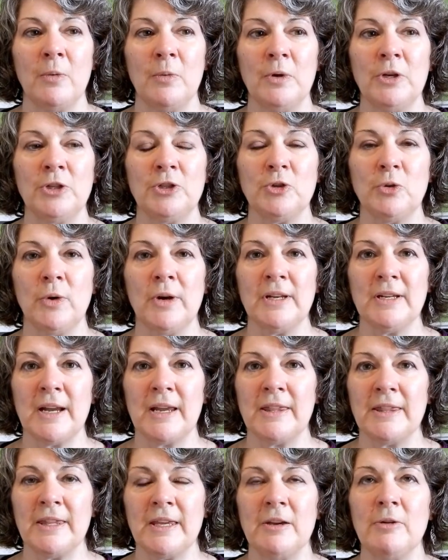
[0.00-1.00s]
We joined,
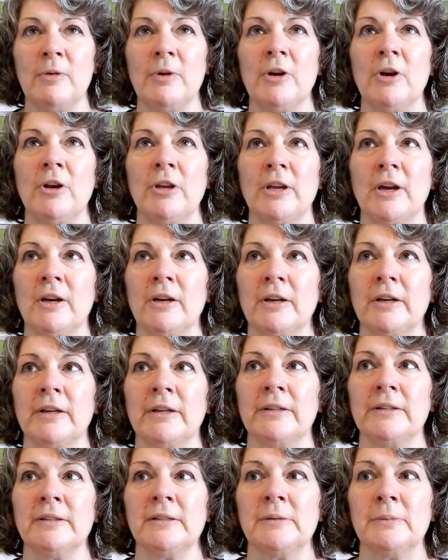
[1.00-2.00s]
I think, when our
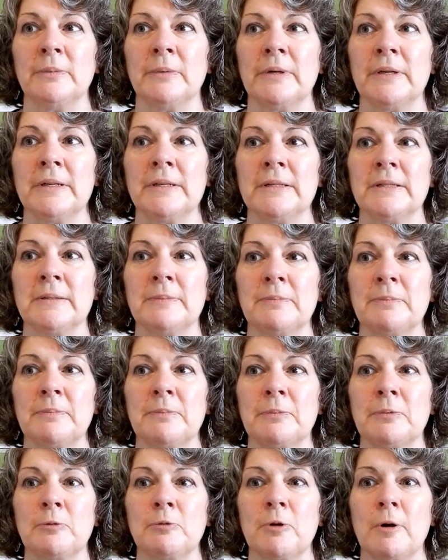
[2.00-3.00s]
youngest was
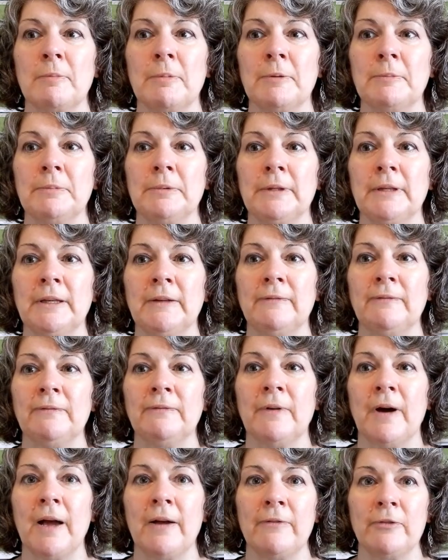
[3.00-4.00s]
probably
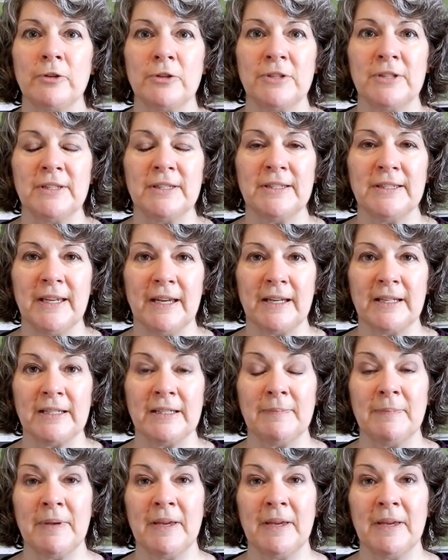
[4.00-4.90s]
5 or 6,